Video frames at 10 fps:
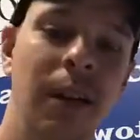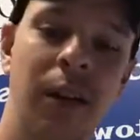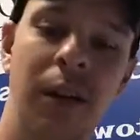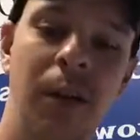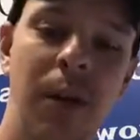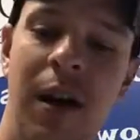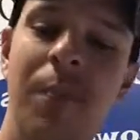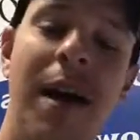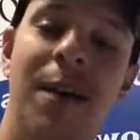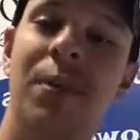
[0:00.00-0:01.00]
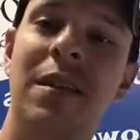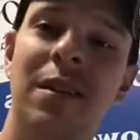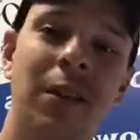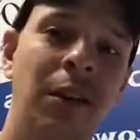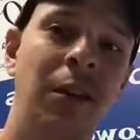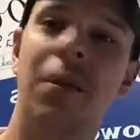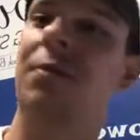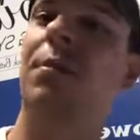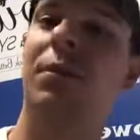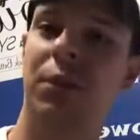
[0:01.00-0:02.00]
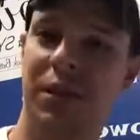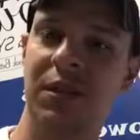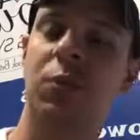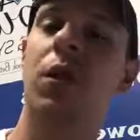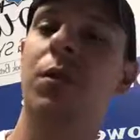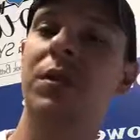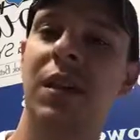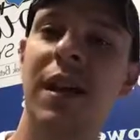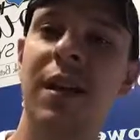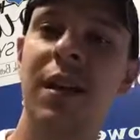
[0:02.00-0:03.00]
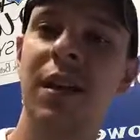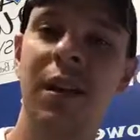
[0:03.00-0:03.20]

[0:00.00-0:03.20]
I'm happy. I've looked into what it would take,